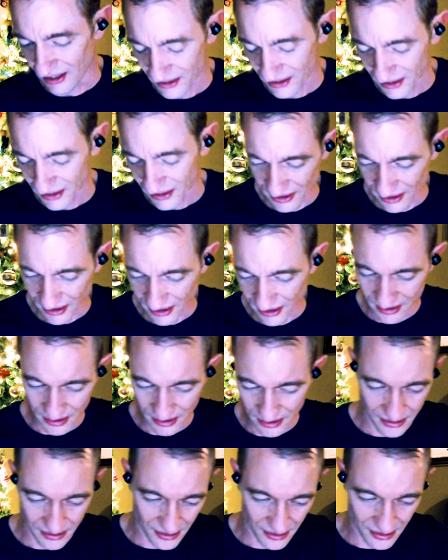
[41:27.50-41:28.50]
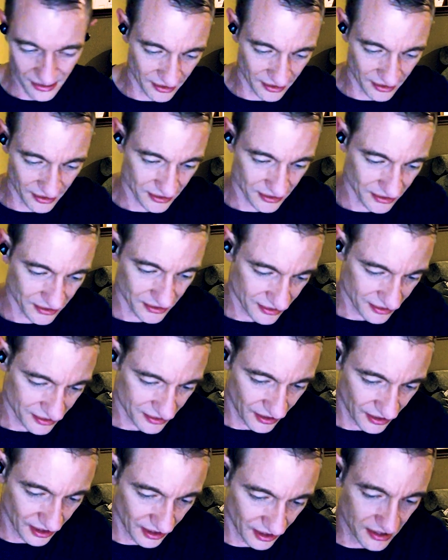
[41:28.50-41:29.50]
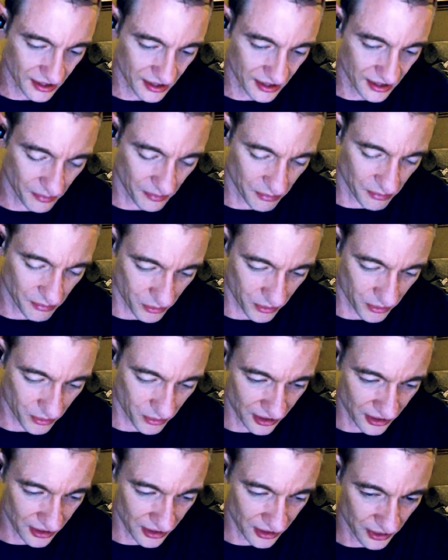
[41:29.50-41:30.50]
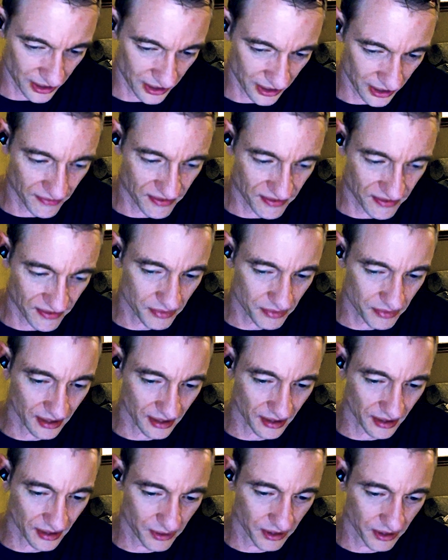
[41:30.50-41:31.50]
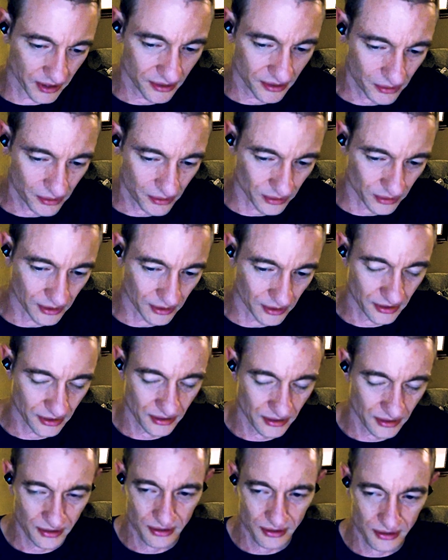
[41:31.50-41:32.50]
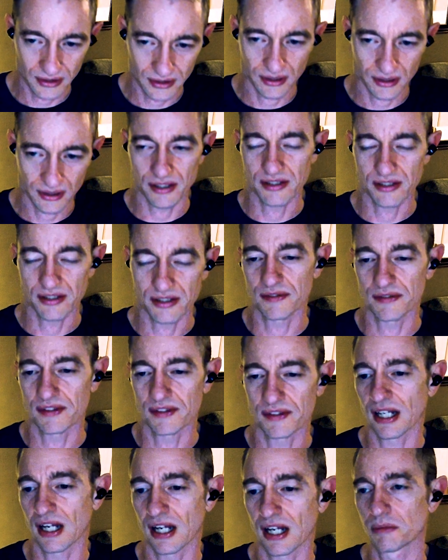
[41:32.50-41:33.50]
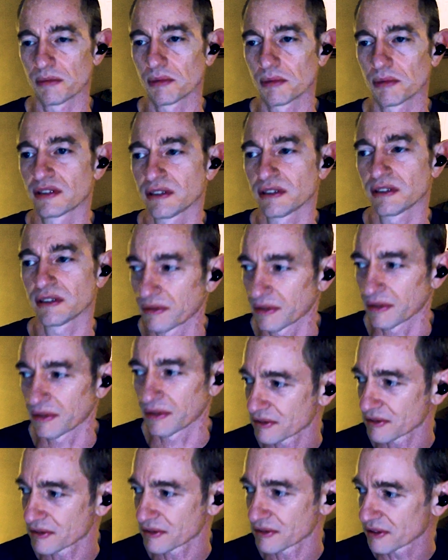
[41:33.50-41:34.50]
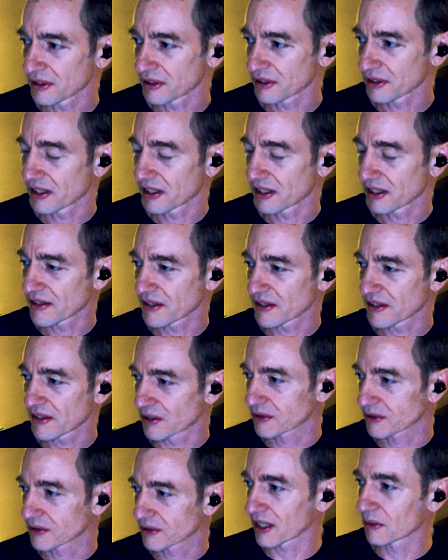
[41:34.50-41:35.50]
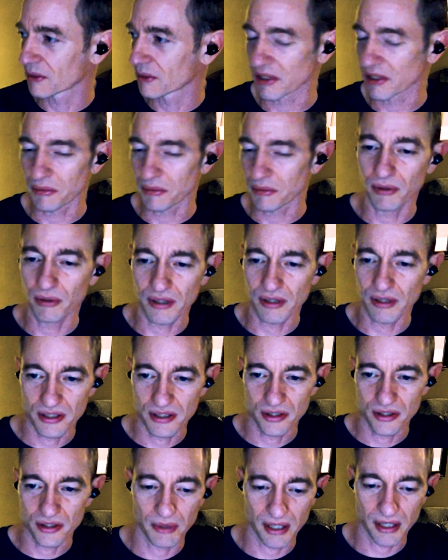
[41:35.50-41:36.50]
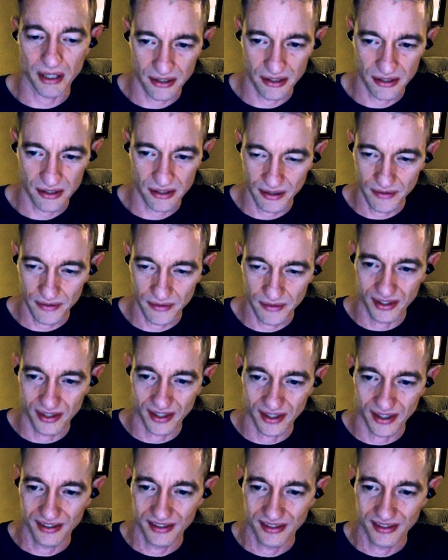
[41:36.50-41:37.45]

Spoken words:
I think that anytime that we have something that we hold ourselves accountable to, it's incredibly important to remind ourselves that